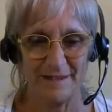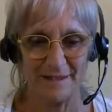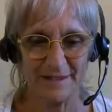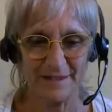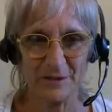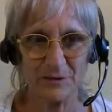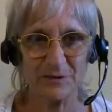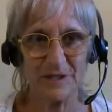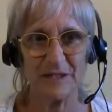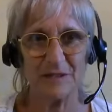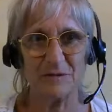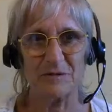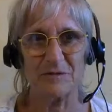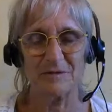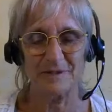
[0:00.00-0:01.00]
I don't
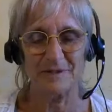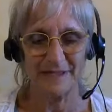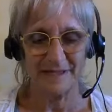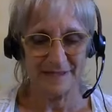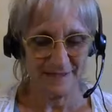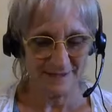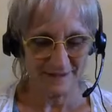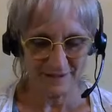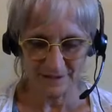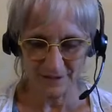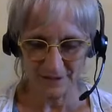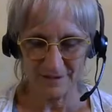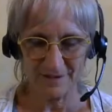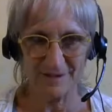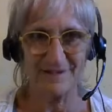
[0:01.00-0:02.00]
know. Then there's,
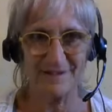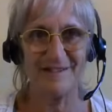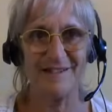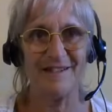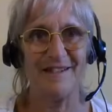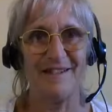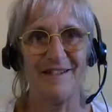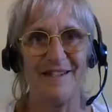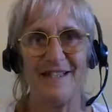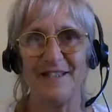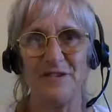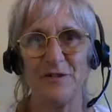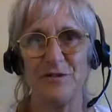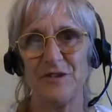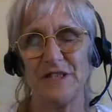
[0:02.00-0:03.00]
I
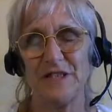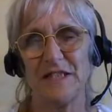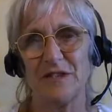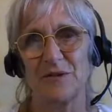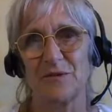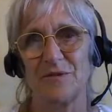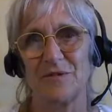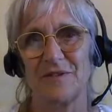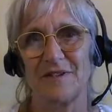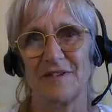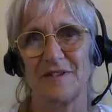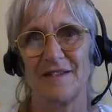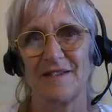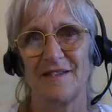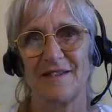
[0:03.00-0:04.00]
don't know.
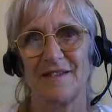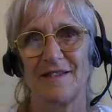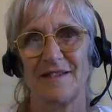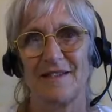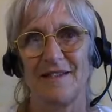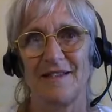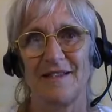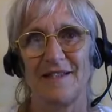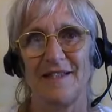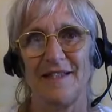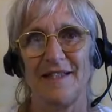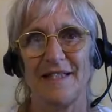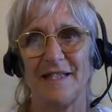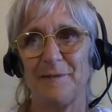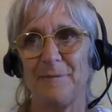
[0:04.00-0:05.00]

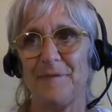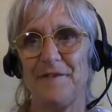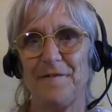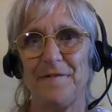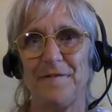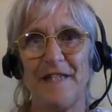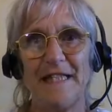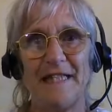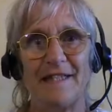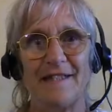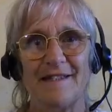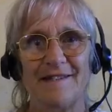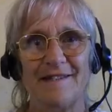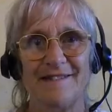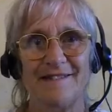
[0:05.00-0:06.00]
And there can be
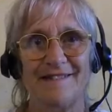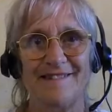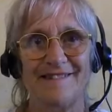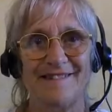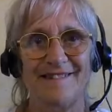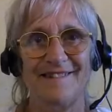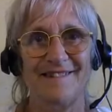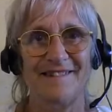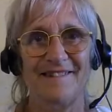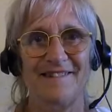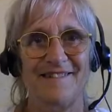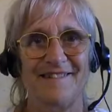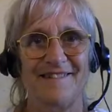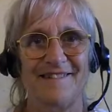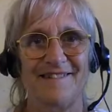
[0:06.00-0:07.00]
fear.
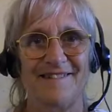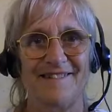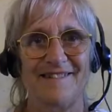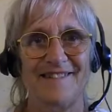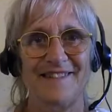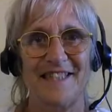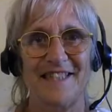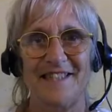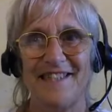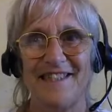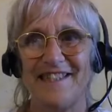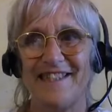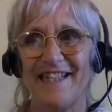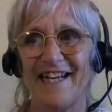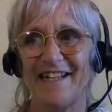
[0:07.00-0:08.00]

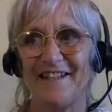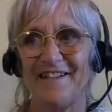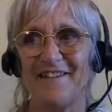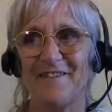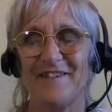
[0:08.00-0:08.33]
Suddenly that